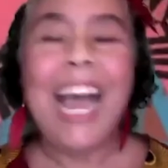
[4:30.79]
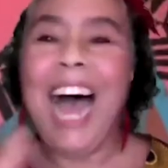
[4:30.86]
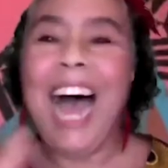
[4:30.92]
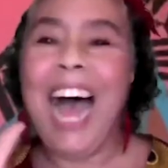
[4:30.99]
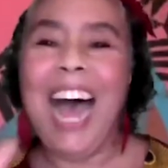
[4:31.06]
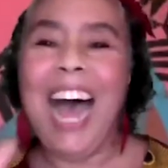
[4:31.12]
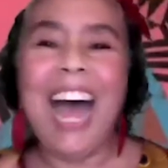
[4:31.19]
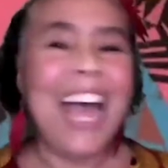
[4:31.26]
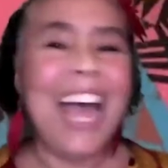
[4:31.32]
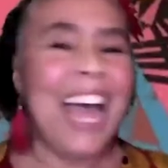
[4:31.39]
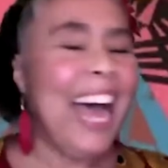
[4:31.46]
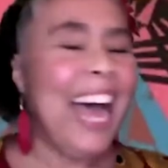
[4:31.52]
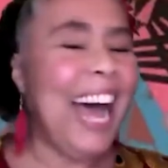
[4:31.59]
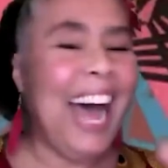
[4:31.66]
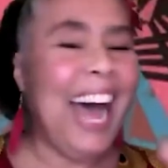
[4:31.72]
hi,
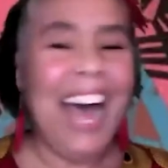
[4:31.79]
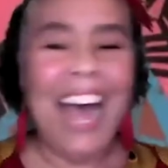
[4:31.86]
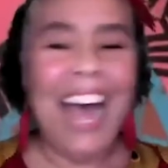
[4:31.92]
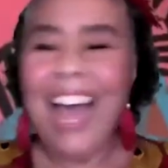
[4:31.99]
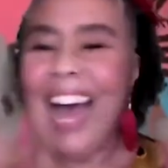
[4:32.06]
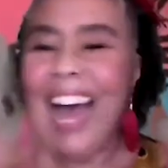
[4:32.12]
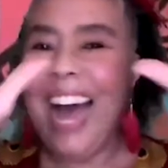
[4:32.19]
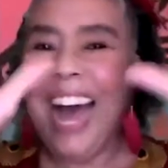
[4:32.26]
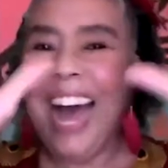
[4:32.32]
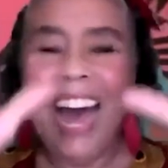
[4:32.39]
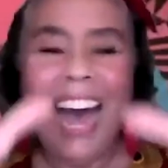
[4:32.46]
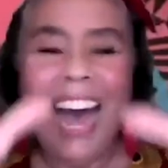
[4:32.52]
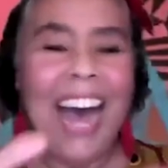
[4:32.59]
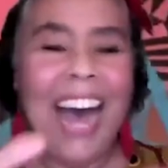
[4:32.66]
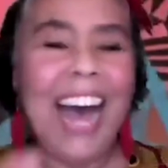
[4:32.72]
hi,
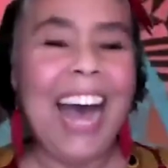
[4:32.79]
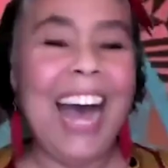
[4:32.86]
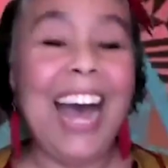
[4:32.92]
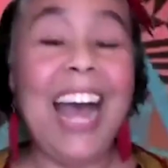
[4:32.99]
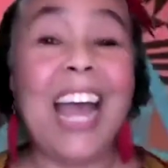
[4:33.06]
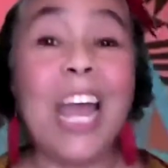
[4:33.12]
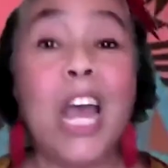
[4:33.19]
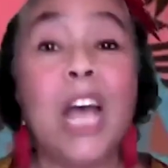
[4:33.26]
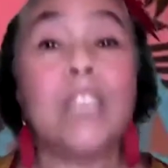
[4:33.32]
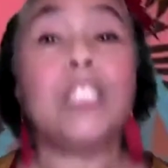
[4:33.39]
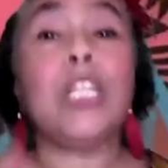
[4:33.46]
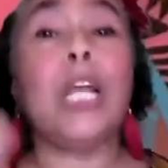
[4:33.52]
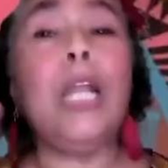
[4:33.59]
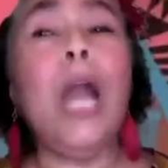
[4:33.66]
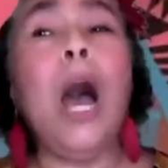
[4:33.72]
hi.
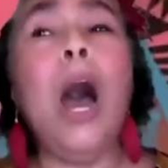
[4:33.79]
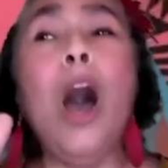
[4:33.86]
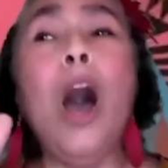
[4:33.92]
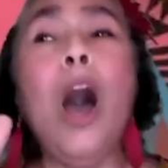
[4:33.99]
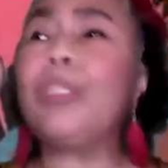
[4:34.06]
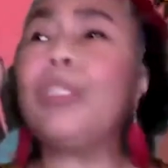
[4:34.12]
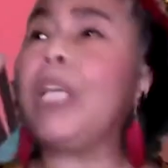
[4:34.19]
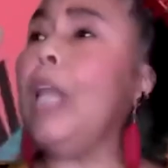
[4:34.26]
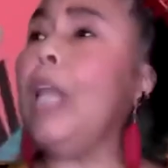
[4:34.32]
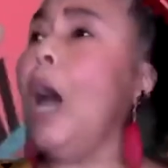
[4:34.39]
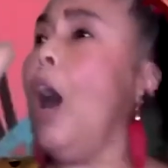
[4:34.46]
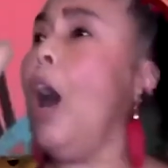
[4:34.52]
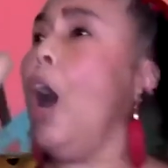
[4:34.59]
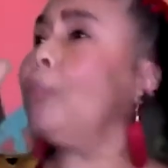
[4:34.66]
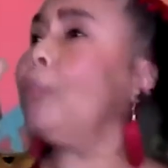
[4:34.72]
Salam,
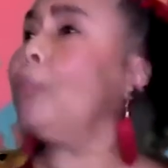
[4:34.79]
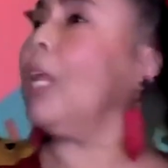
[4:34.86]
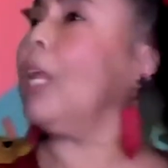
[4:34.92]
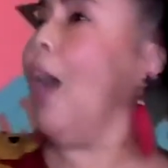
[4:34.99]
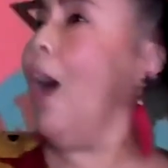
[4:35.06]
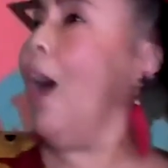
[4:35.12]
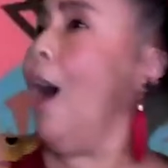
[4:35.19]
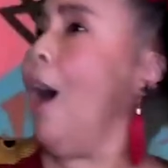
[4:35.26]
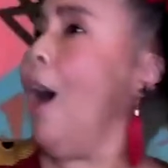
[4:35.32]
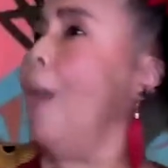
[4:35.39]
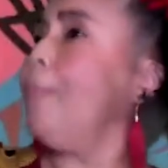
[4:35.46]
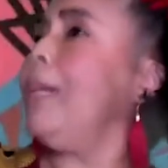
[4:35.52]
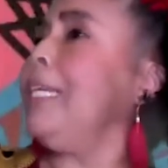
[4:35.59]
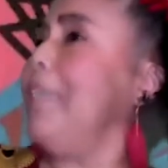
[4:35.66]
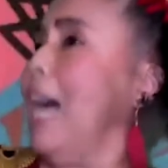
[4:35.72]
salam, salam,
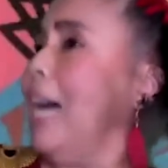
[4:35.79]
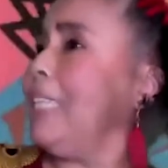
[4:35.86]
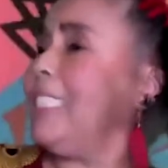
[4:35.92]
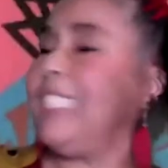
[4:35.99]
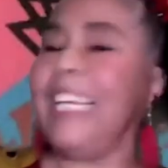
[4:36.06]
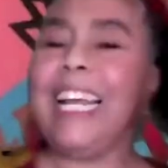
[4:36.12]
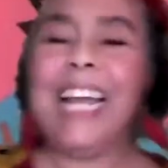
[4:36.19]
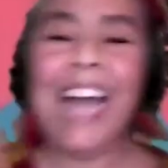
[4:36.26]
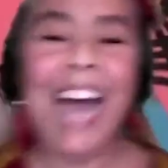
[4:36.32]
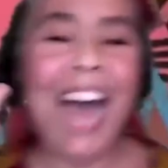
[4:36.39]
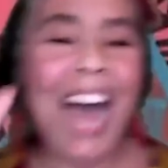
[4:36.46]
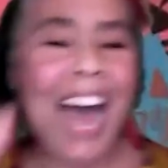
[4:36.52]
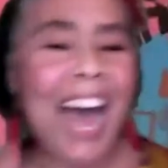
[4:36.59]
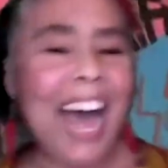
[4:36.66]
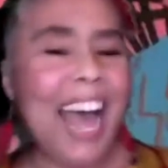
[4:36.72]
Anansi.
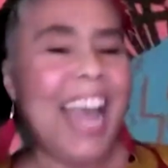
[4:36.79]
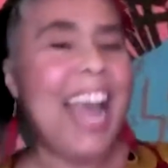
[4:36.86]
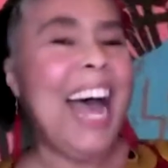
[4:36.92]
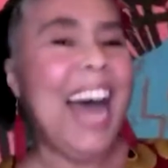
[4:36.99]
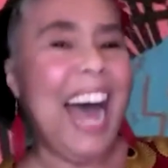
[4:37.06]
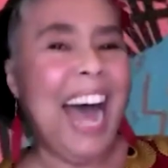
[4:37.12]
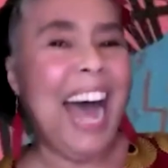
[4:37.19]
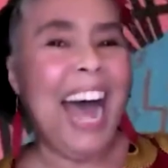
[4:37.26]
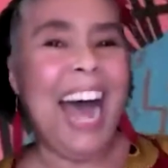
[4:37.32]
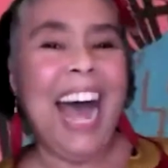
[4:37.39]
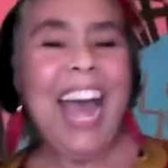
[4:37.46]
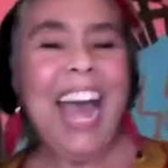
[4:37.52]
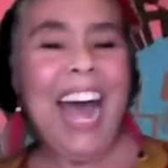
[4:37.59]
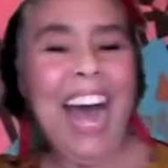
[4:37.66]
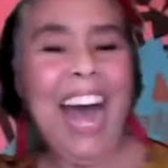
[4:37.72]
hi, hi,
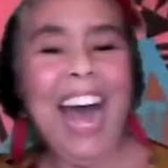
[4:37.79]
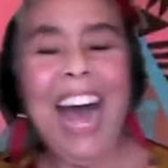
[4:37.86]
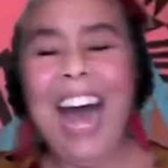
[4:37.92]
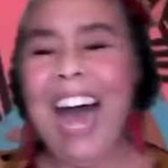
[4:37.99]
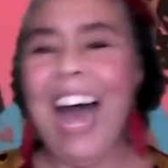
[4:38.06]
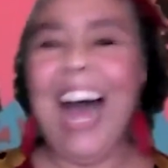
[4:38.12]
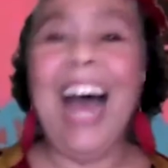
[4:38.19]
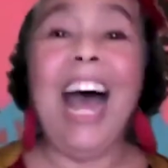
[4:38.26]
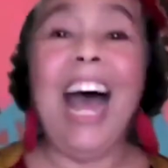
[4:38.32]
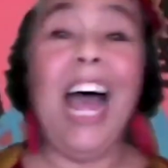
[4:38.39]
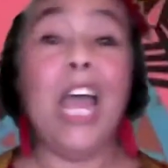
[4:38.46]
hi.